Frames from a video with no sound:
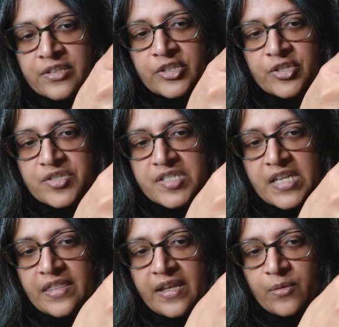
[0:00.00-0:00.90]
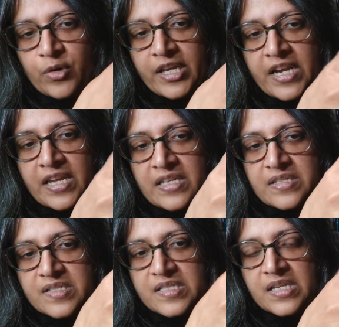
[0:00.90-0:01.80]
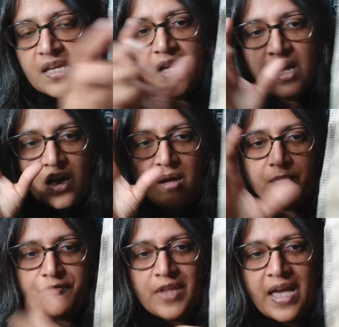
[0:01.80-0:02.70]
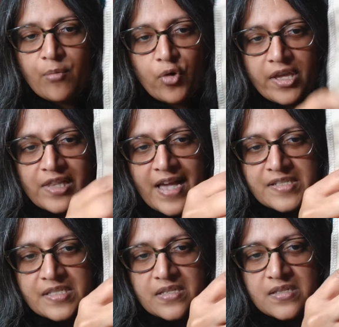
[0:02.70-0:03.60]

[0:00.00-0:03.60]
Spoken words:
and then we're getting his flyboy glasses,